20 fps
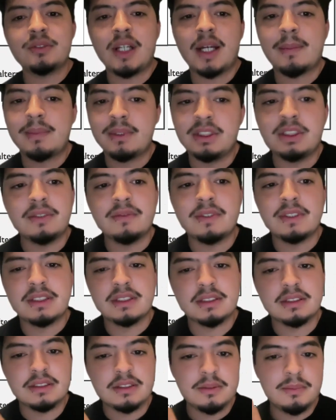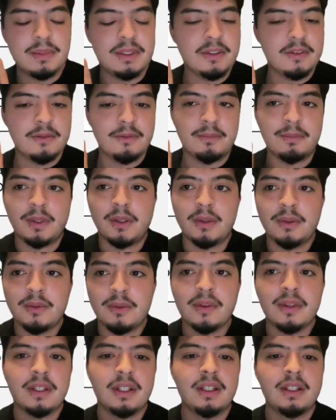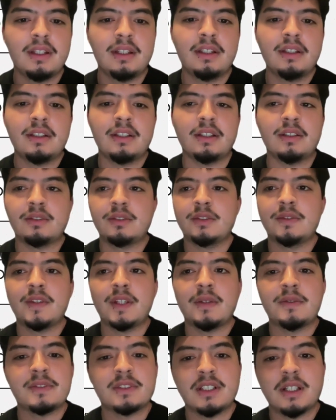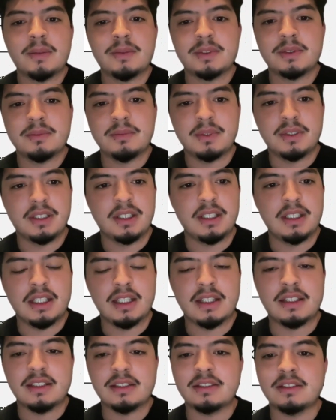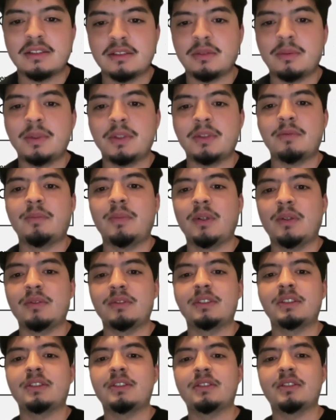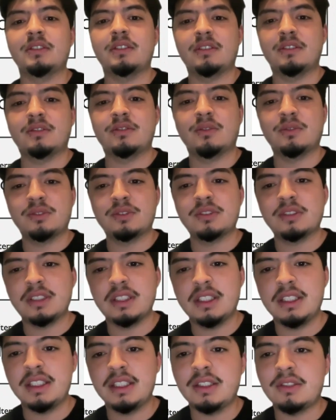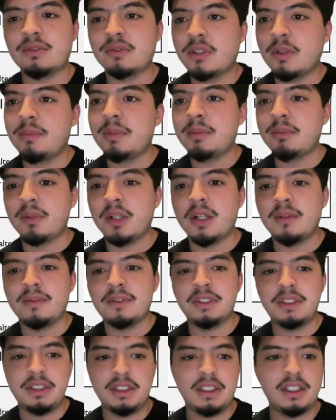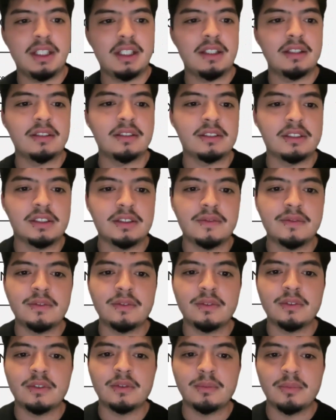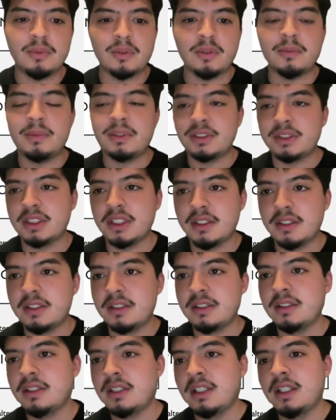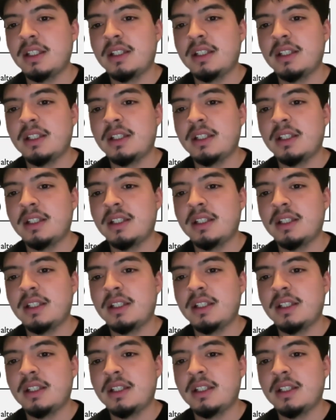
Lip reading: I believe it's a little bit of both. I don't know if that was an option, but I think it's a little bit of both since socially he grew up in poverty and lived through the Prohibition era.